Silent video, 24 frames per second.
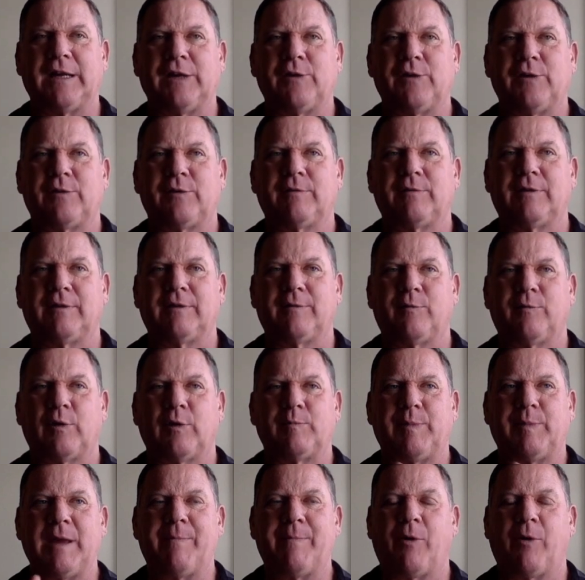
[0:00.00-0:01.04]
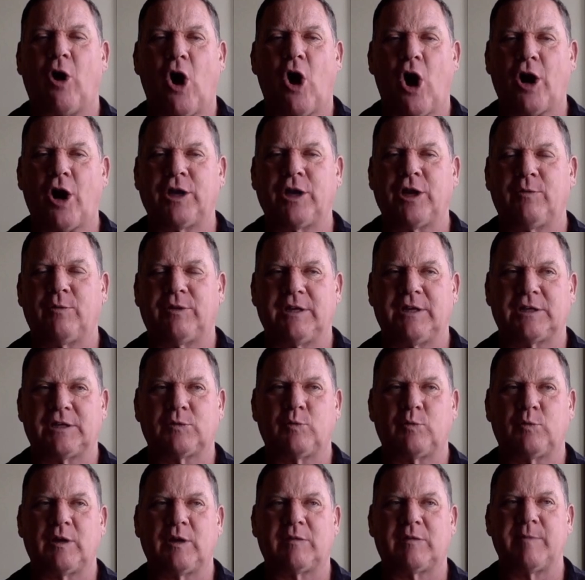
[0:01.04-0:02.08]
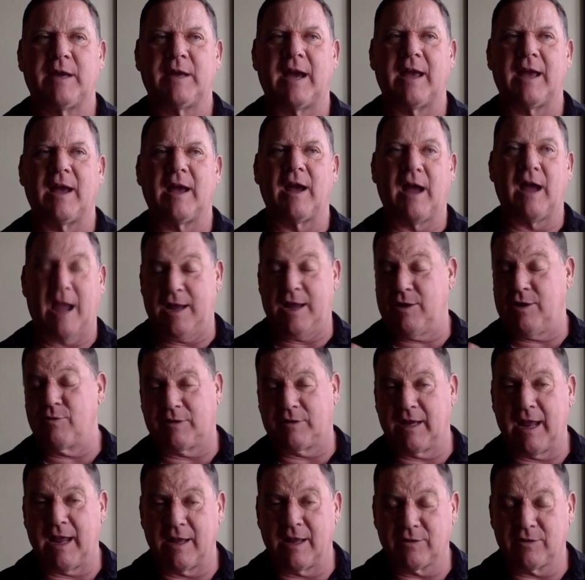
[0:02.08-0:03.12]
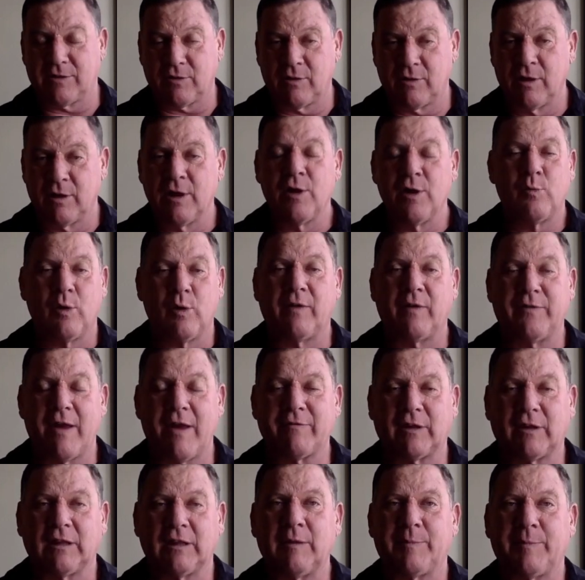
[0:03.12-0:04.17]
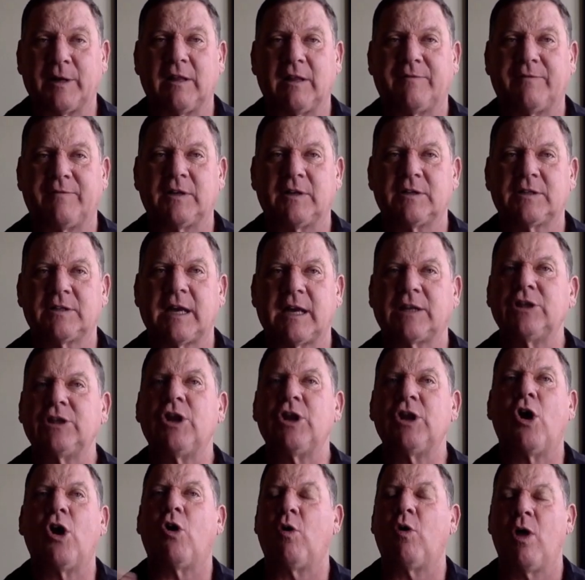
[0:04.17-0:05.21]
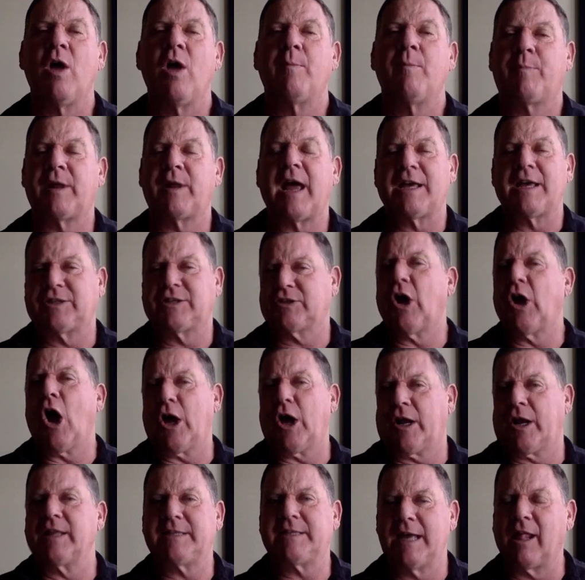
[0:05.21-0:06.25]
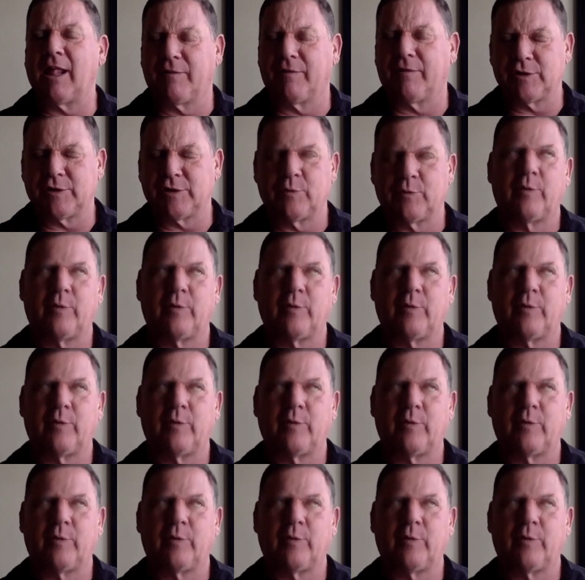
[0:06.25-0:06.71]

You, when people argue this with me, I, I, usually answer, "Well, have you ever Olympic lifted?" it's like, "No, but I saw it on television."